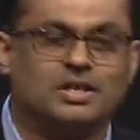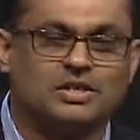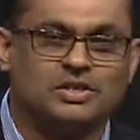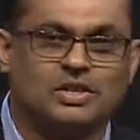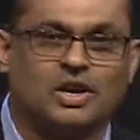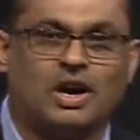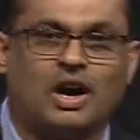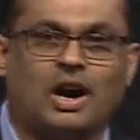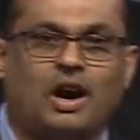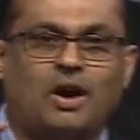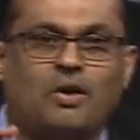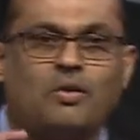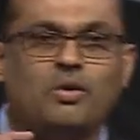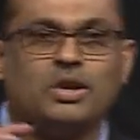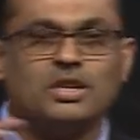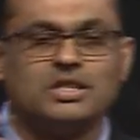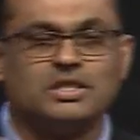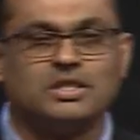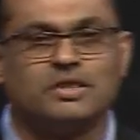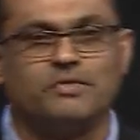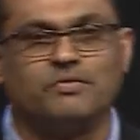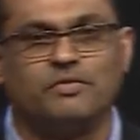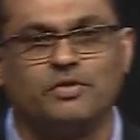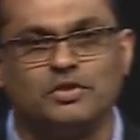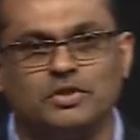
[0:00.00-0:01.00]
So how does
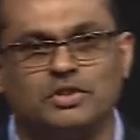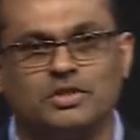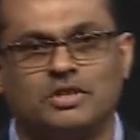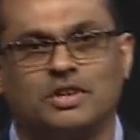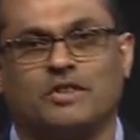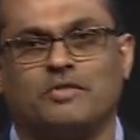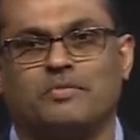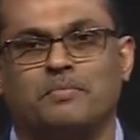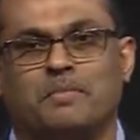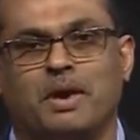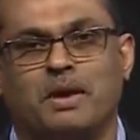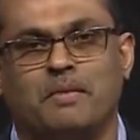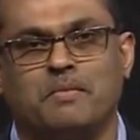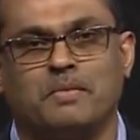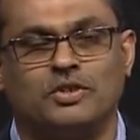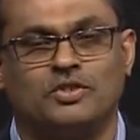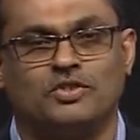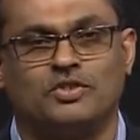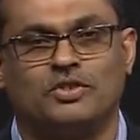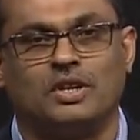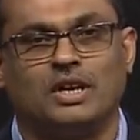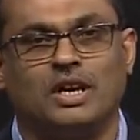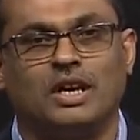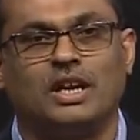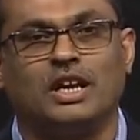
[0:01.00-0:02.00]
the future of
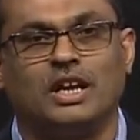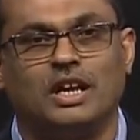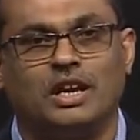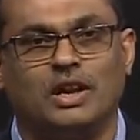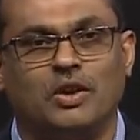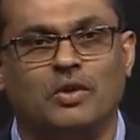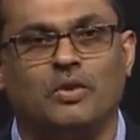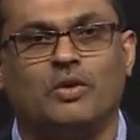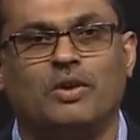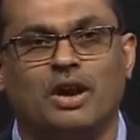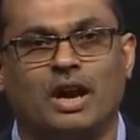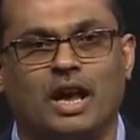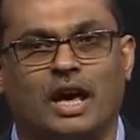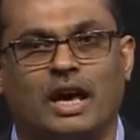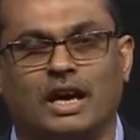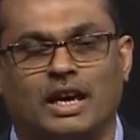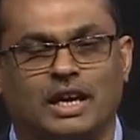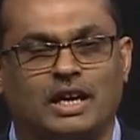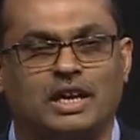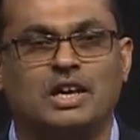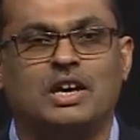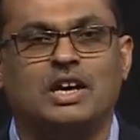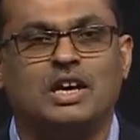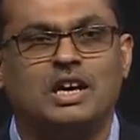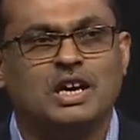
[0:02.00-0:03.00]
payments really look like